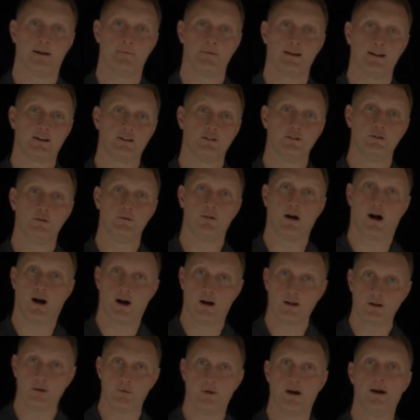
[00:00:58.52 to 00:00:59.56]
include
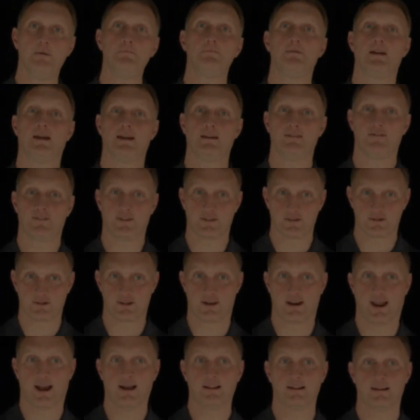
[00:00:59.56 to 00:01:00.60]
auto update
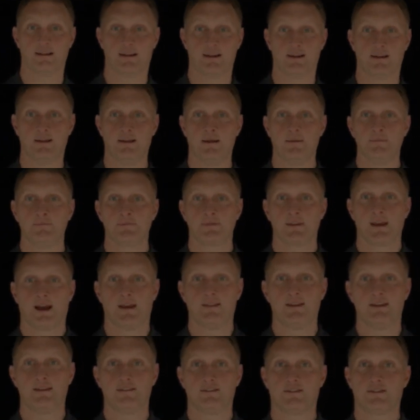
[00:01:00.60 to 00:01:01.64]
functionality,
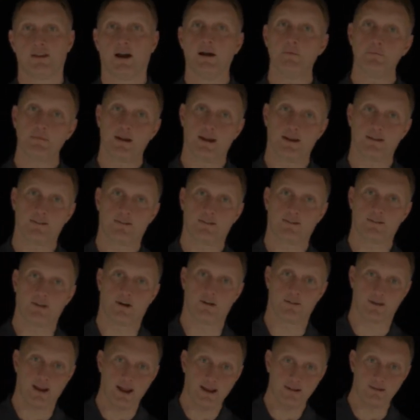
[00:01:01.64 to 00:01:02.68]
and these updates
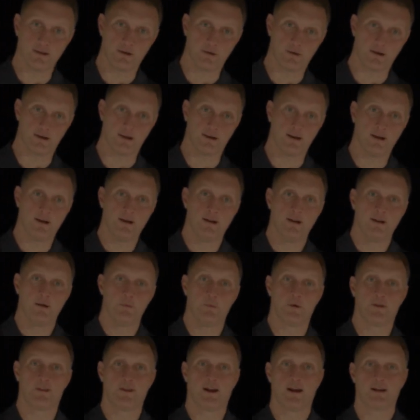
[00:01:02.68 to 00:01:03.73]
are downloaded
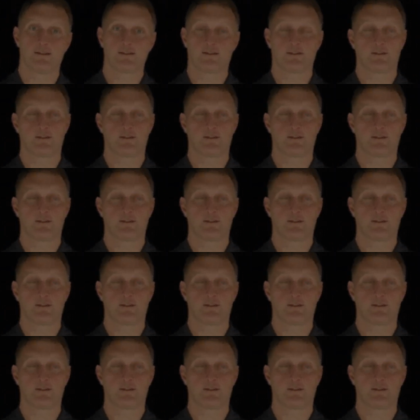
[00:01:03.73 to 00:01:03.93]
without